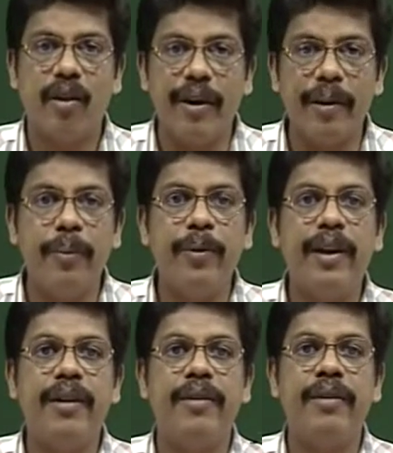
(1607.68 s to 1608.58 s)

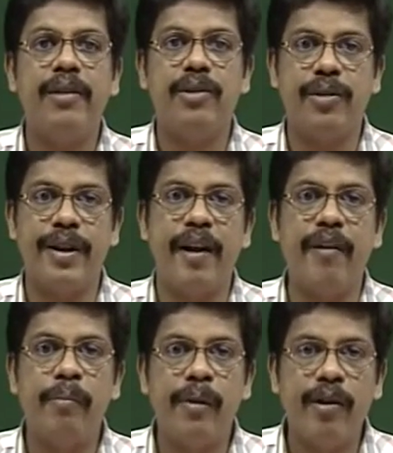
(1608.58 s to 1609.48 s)
contributed to the
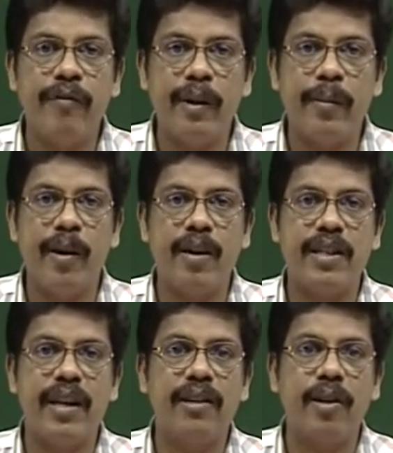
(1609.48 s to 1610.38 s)
development of
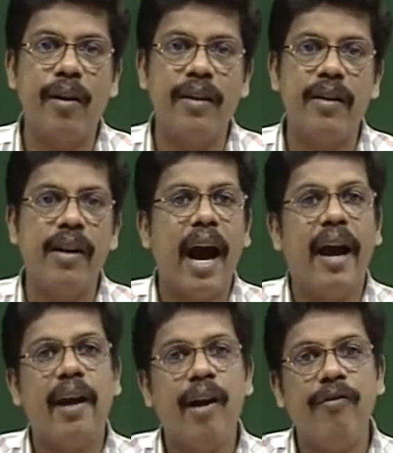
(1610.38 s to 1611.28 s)
phenomenological thought,
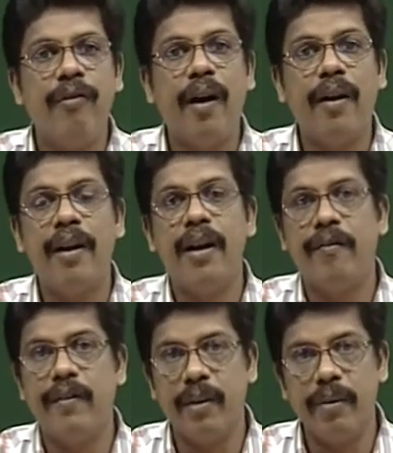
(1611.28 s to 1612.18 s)
and how far
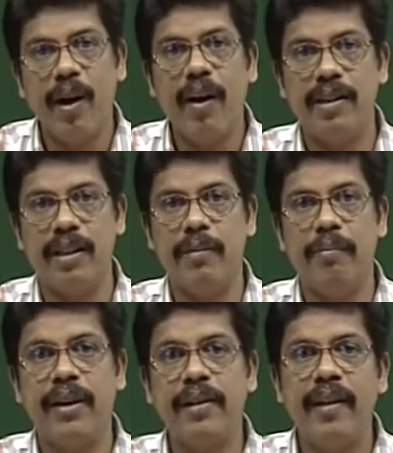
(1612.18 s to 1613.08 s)
phenomenology,
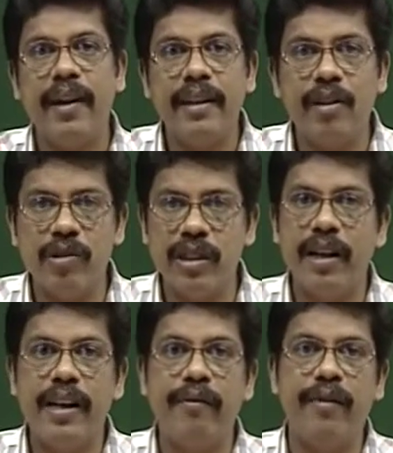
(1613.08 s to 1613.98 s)
particularly the
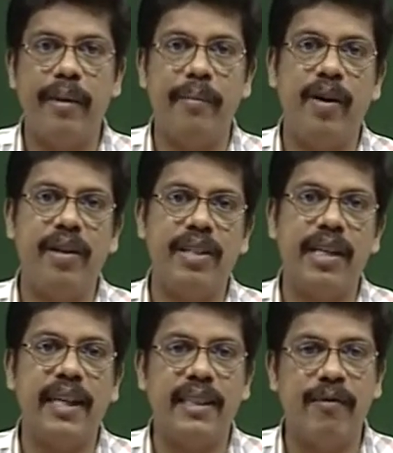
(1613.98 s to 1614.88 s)
Husserlian phenomenology,
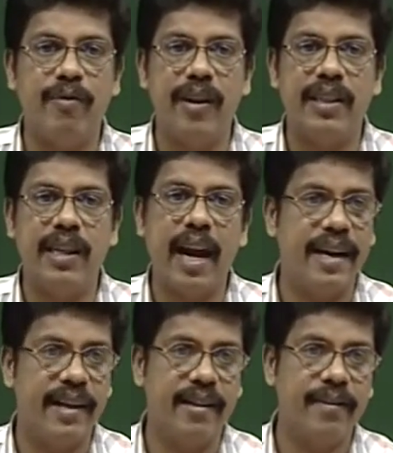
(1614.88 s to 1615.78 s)
has influenced
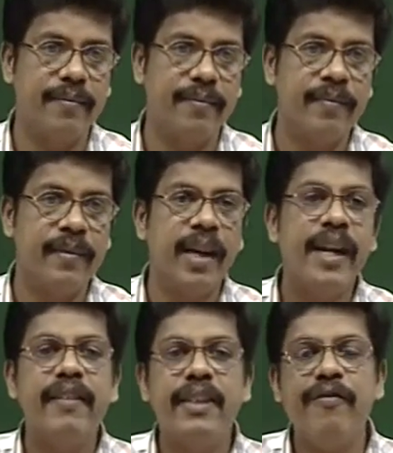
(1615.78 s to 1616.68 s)
Heidegger.
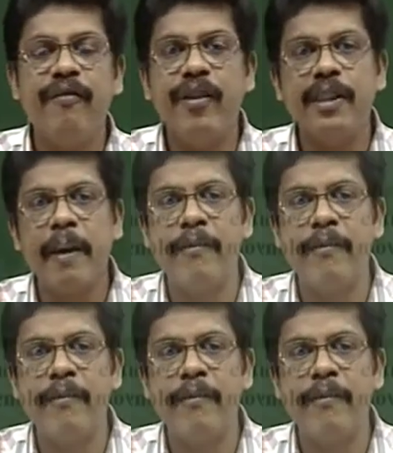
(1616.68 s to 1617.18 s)
He was influenced by